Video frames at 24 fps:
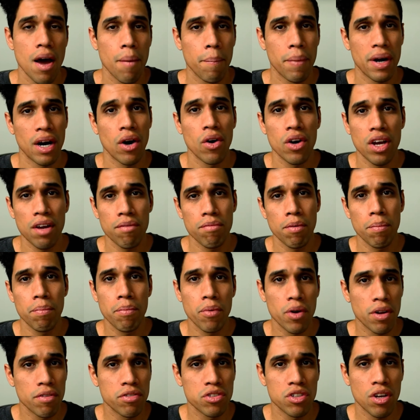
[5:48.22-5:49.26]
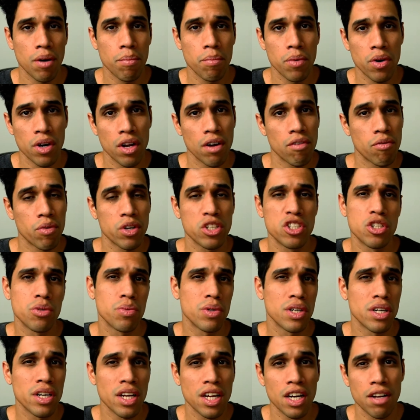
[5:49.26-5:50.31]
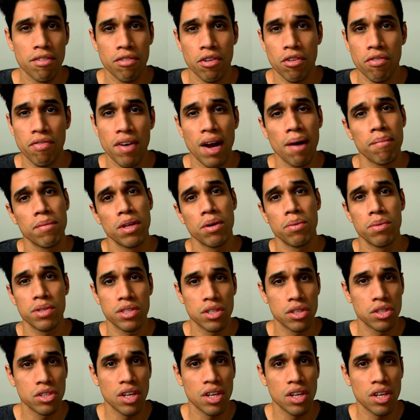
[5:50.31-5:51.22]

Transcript: But I'll give a brief summary of what you would need if your family was a